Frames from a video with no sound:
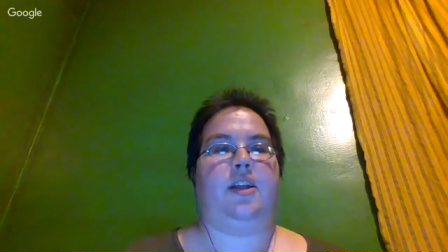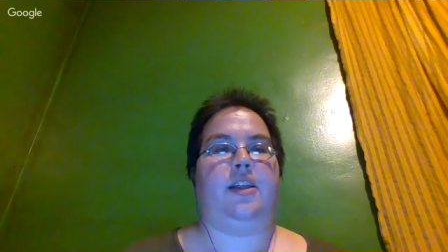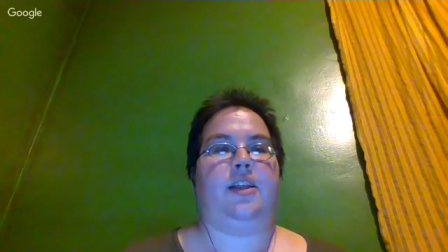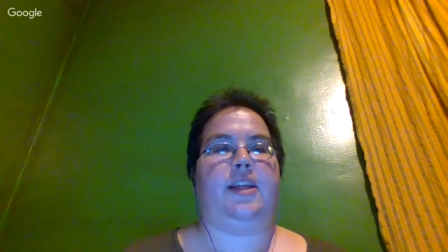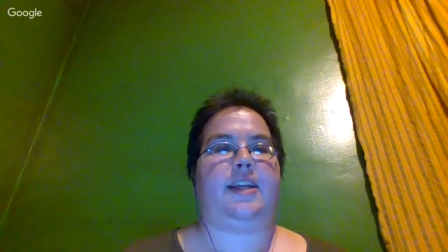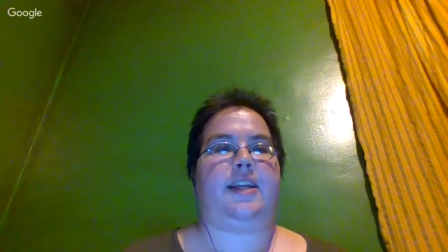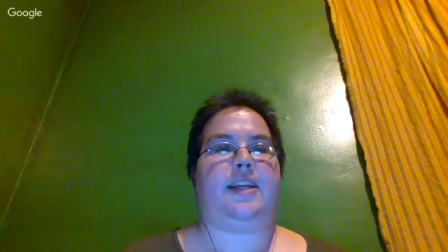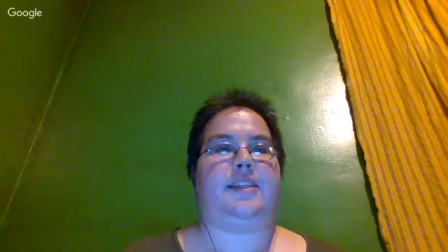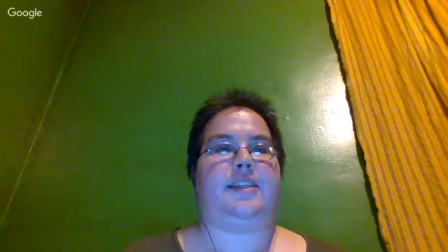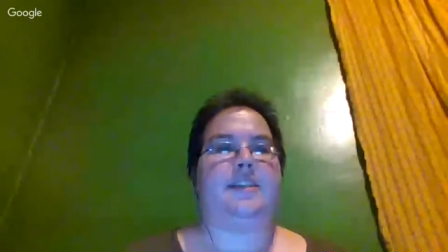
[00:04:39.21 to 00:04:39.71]

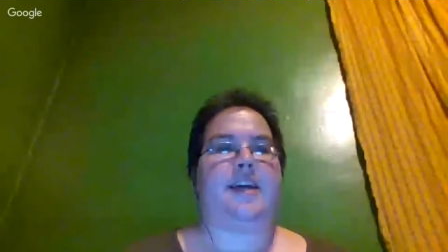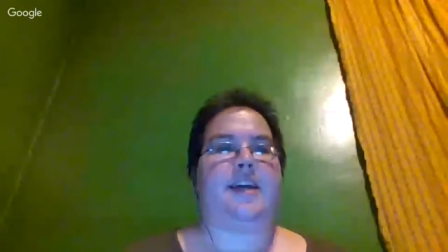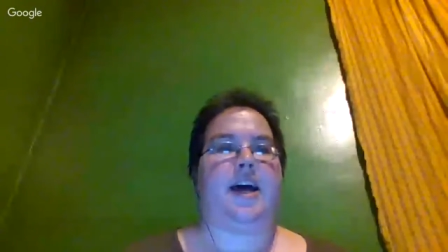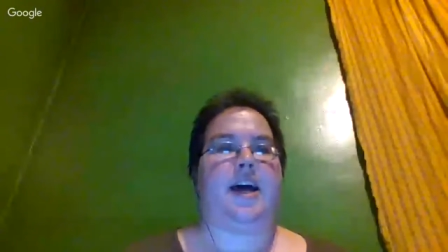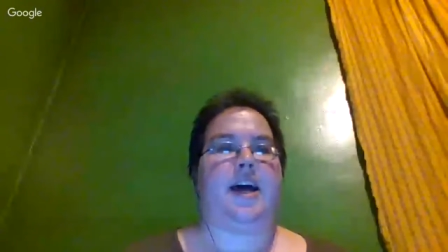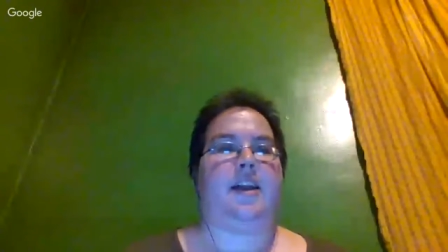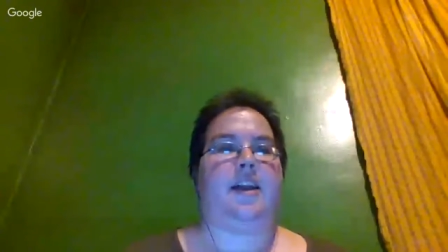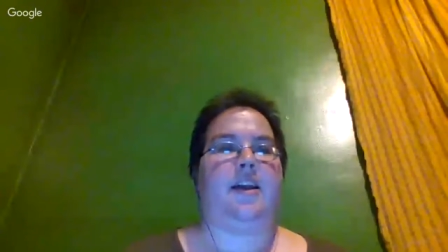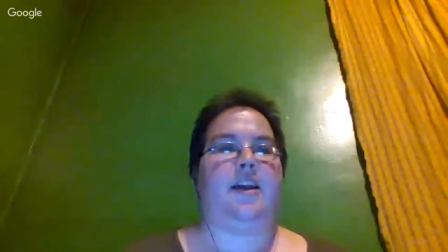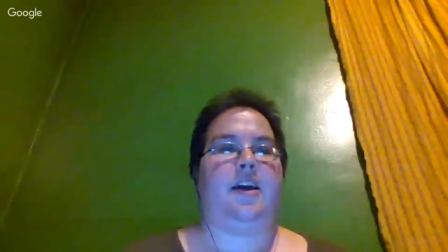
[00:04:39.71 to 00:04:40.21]
that's
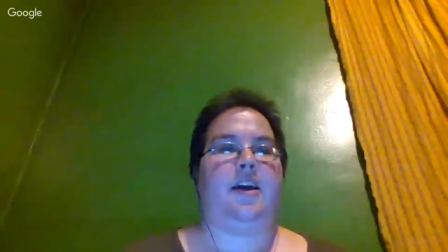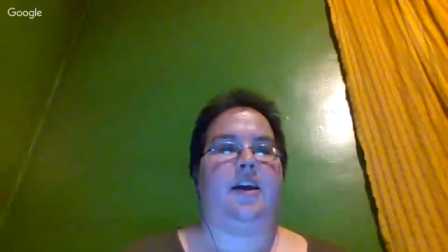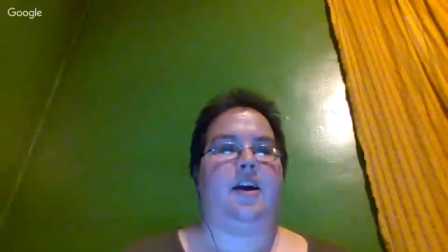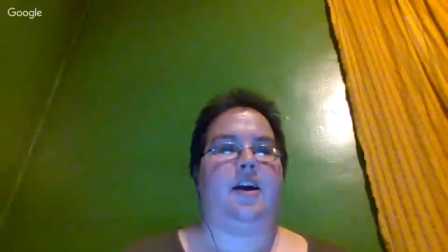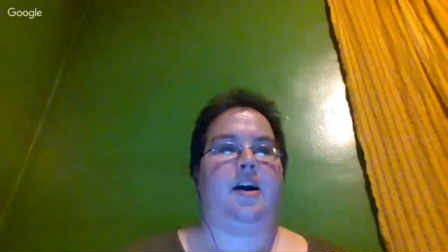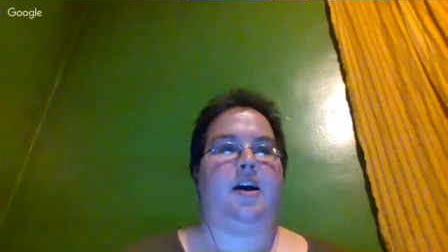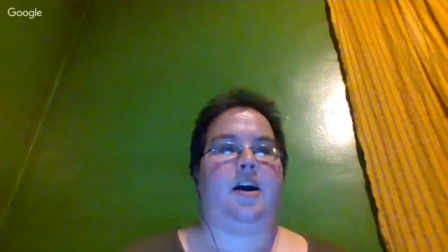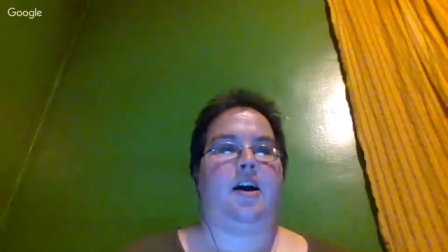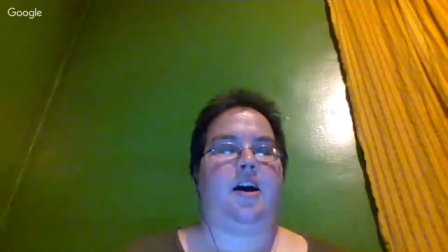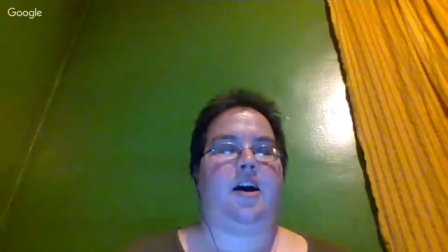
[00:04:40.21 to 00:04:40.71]
that.
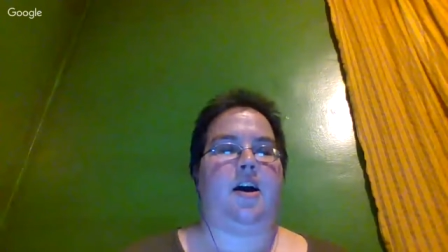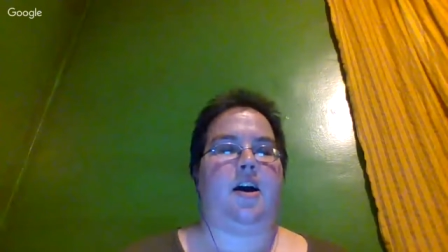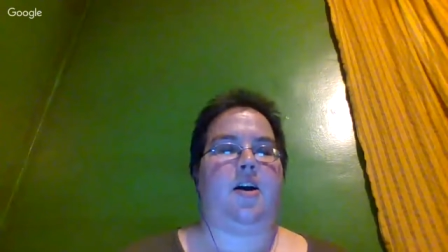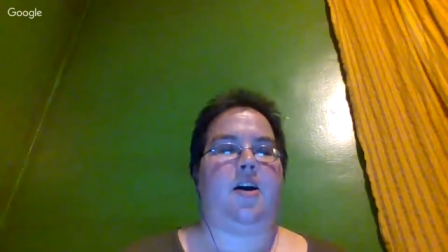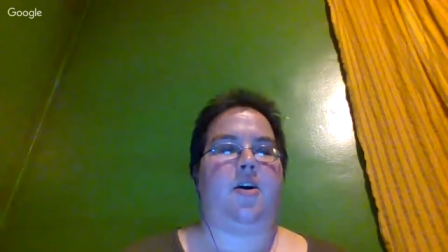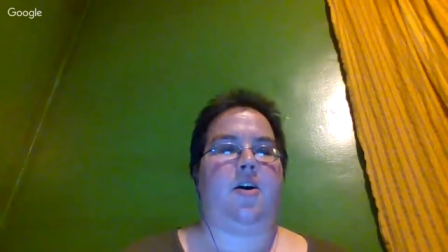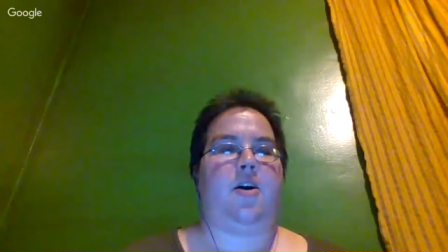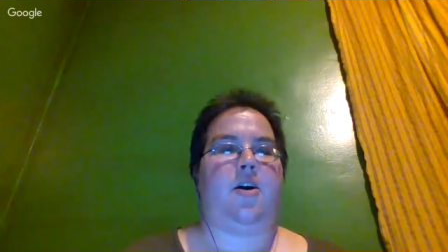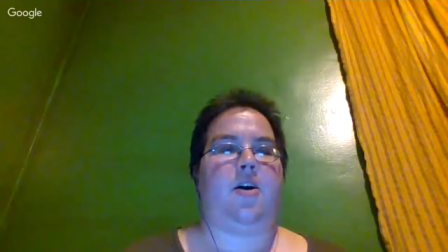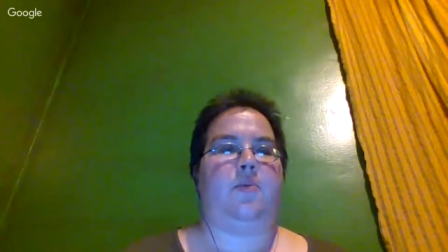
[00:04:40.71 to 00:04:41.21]

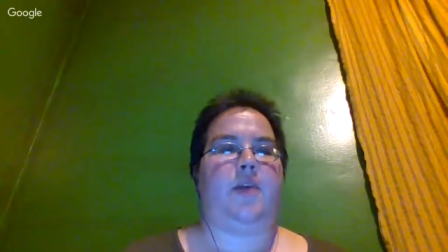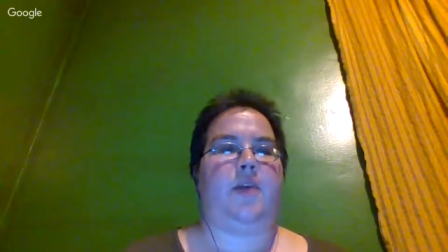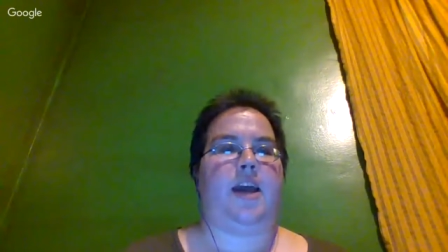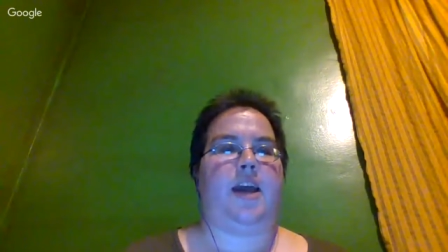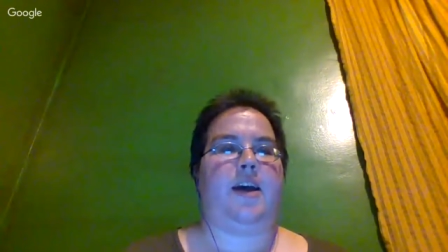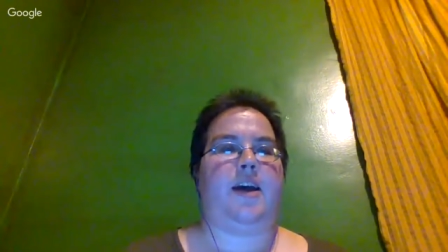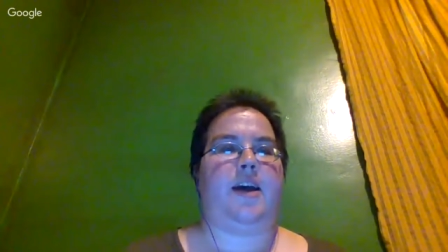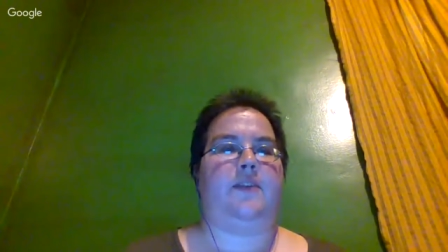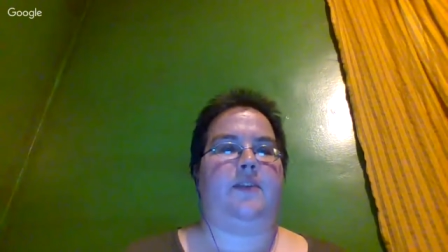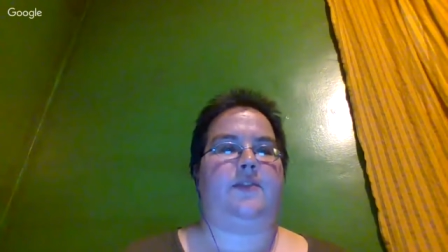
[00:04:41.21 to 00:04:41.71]
Uh, we
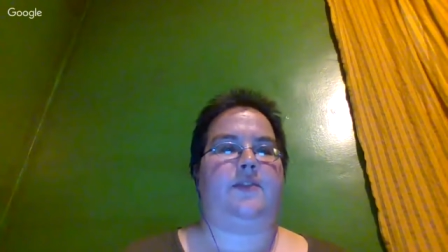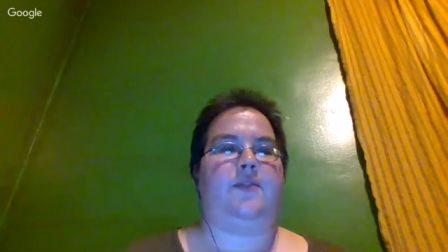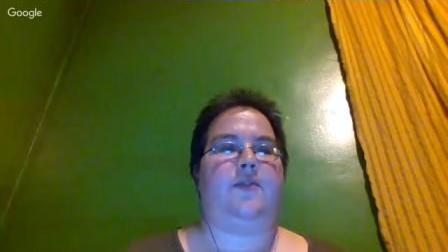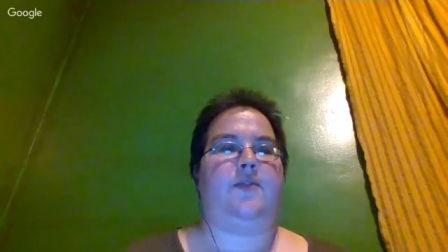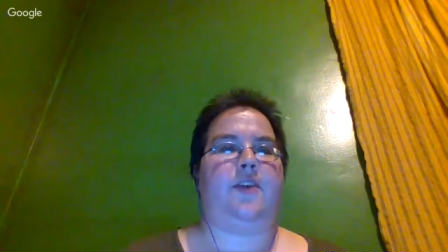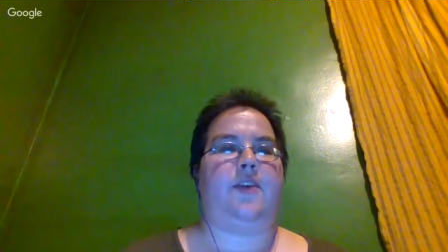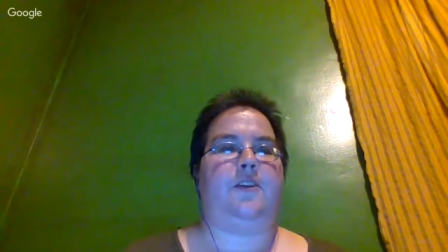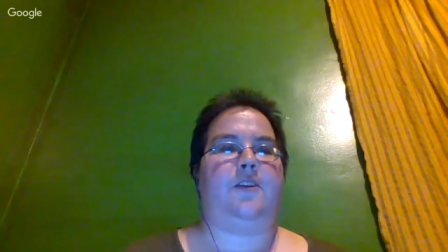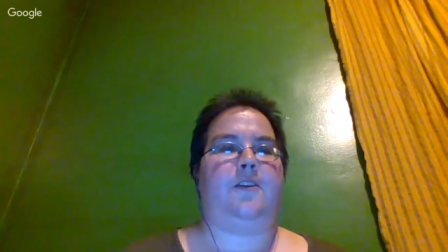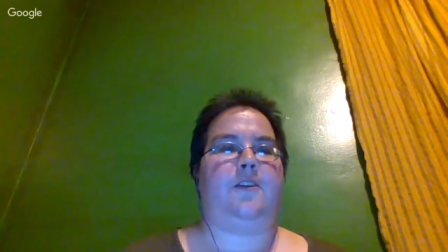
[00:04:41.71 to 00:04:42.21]
have
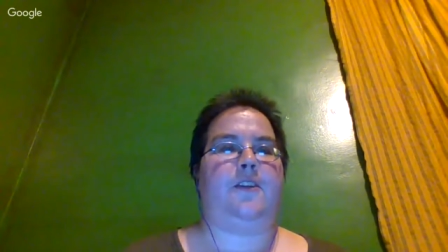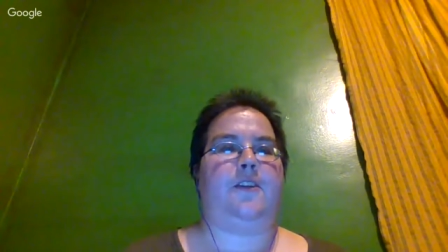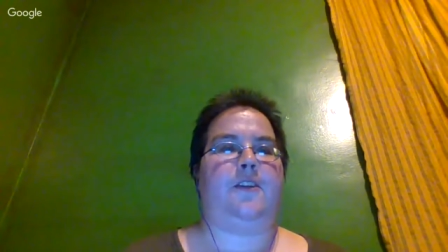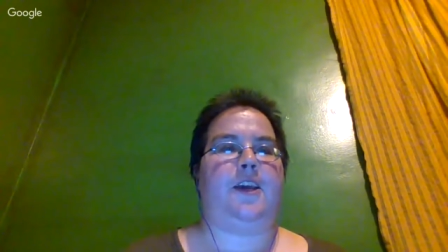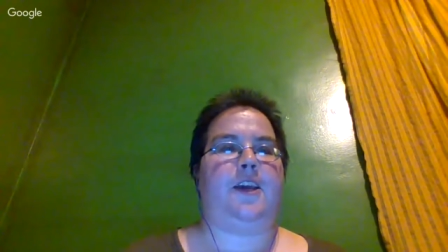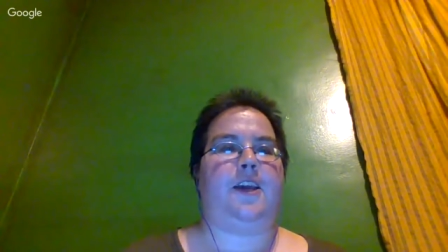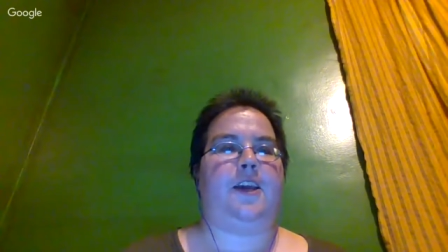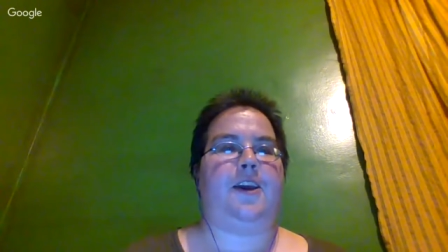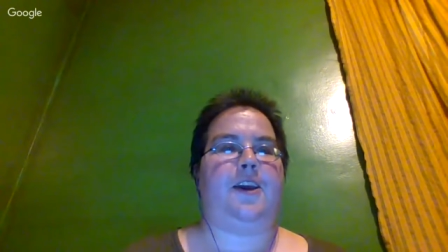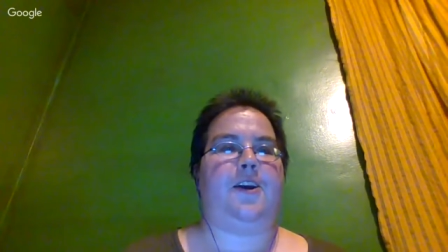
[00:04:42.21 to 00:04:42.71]
Defender of the
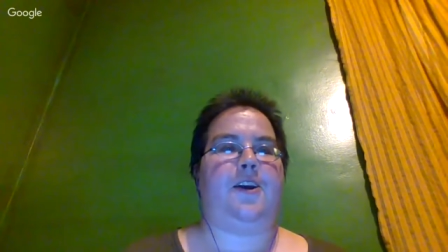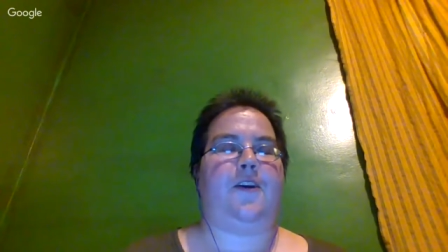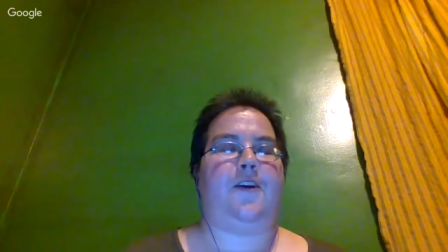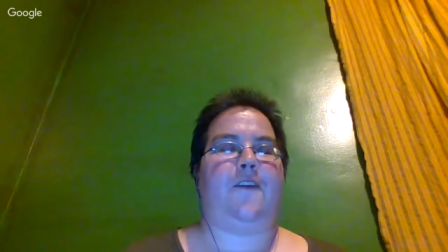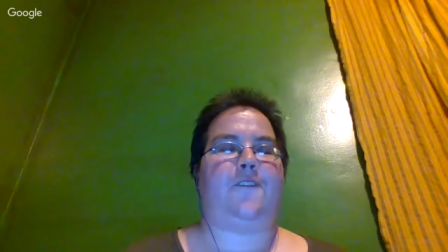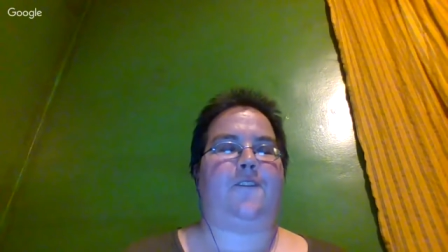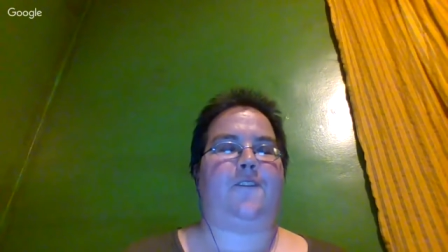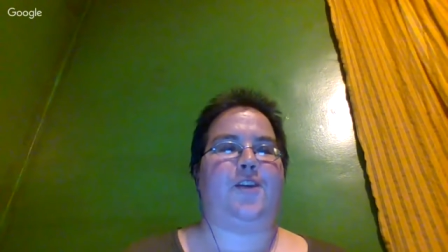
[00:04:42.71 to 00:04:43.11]
Year.